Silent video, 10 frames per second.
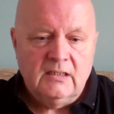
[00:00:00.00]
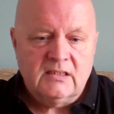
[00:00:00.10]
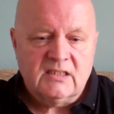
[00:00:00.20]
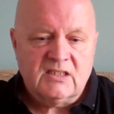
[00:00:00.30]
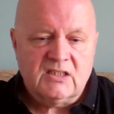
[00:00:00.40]

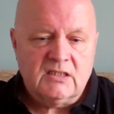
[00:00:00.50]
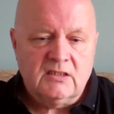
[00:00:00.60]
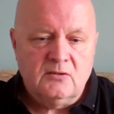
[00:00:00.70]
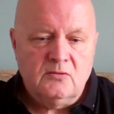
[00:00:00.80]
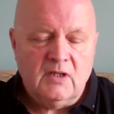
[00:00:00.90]

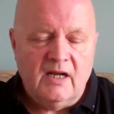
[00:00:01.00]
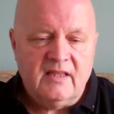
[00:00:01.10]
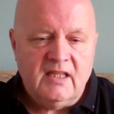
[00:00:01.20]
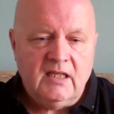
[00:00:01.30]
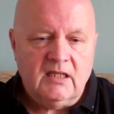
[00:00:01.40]
So I
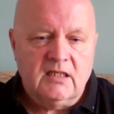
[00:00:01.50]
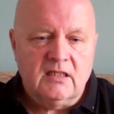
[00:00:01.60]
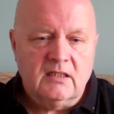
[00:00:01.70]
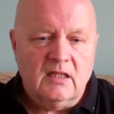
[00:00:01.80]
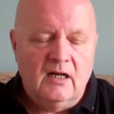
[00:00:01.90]

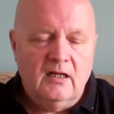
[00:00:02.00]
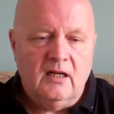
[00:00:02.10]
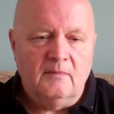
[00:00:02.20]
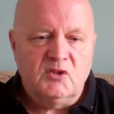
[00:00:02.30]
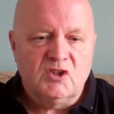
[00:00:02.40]
think
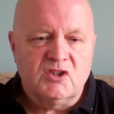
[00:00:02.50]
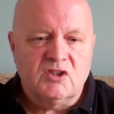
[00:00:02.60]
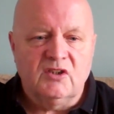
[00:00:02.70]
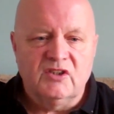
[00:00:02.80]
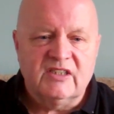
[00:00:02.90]
I'm
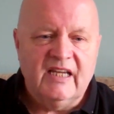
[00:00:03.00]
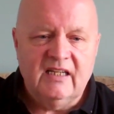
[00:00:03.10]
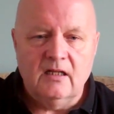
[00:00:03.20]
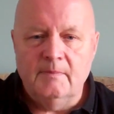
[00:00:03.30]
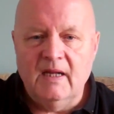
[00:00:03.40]
just going to say
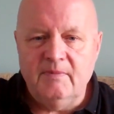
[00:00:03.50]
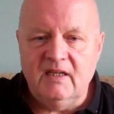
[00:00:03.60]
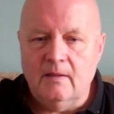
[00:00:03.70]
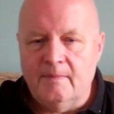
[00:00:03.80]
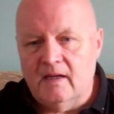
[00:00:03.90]
that
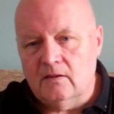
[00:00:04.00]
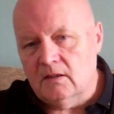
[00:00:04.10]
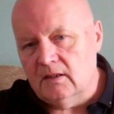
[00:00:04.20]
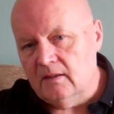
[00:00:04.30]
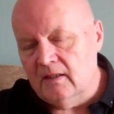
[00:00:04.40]
maybe
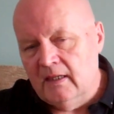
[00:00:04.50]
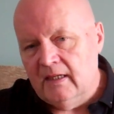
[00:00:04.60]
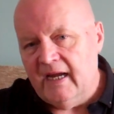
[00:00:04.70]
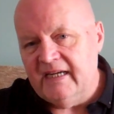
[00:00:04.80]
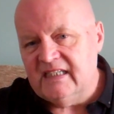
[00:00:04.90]
about
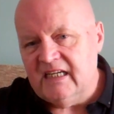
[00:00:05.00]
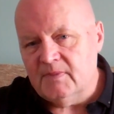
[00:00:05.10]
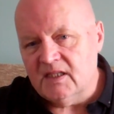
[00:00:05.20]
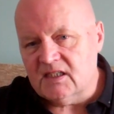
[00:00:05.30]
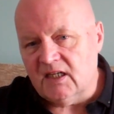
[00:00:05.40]
18
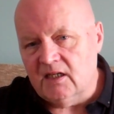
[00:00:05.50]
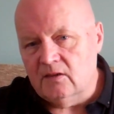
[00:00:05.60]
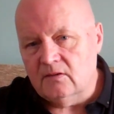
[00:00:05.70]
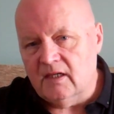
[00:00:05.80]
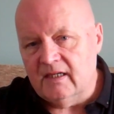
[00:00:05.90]
months
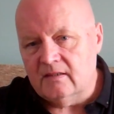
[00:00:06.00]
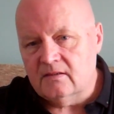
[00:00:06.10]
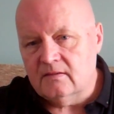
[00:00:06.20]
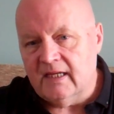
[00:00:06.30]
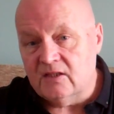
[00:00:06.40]
ago I
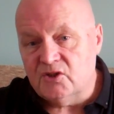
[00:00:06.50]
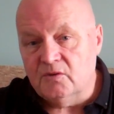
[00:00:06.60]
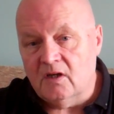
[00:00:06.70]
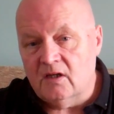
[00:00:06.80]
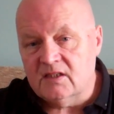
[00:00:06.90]
had
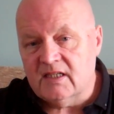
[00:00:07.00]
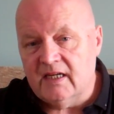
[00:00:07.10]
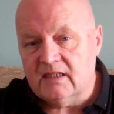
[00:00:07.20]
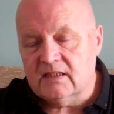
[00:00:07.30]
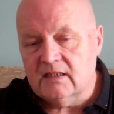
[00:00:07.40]
2 heart
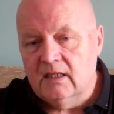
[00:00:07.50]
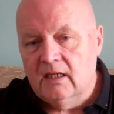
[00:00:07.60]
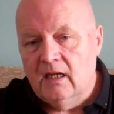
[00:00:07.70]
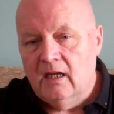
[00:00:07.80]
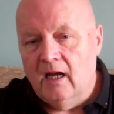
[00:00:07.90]
attacks,
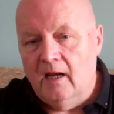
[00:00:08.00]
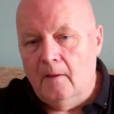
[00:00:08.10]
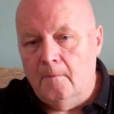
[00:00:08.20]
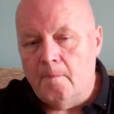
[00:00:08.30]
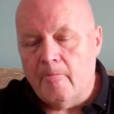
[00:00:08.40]

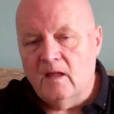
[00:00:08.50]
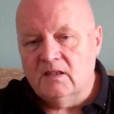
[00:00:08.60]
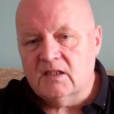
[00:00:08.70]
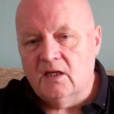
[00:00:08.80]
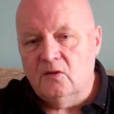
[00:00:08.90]

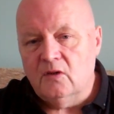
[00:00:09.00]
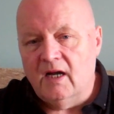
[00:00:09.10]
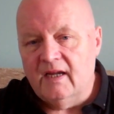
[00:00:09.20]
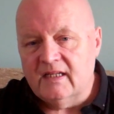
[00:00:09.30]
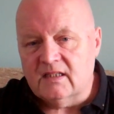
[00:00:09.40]
so
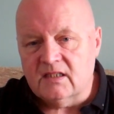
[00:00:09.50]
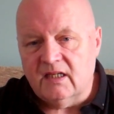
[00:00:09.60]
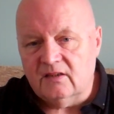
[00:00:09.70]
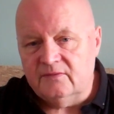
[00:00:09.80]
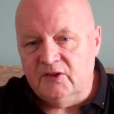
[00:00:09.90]
I had to
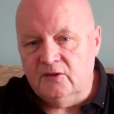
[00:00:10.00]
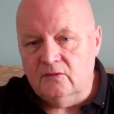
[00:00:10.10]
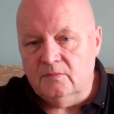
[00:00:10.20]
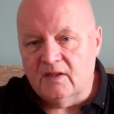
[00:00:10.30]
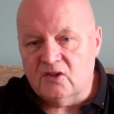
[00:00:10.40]
take a
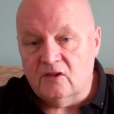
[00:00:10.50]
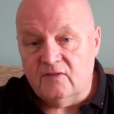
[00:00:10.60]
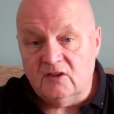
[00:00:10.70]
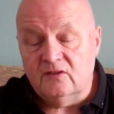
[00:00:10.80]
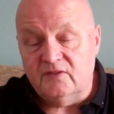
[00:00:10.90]
few months off,
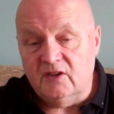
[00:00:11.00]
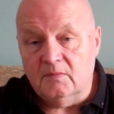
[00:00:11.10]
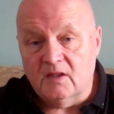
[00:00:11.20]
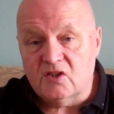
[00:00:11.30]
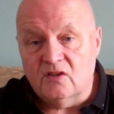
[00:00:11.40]
a good few
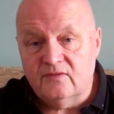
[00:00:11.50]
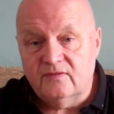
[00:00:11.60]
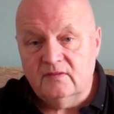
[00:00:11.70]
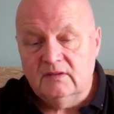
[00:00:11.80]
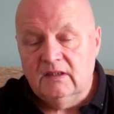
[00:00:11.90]
months
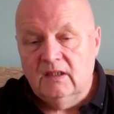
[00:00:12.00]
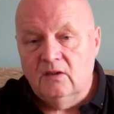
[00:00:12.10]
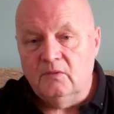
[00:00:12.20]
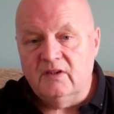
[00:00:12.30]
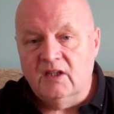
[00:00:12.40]
off,
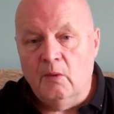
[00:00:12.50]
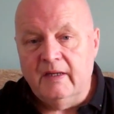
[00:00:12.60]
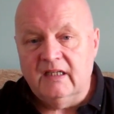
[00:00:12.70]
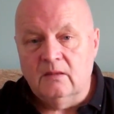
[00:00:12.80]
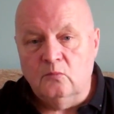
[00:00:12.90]
with no
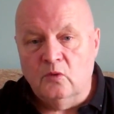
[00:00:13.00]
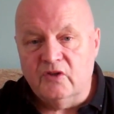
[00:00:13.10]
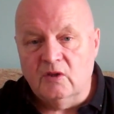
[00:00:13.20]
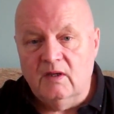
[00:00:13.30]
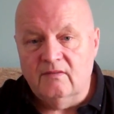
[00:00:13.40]
income
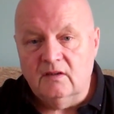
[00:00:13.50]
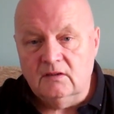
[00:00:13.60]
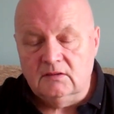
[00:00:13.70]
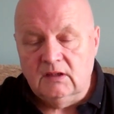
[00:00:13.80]
whatsoever,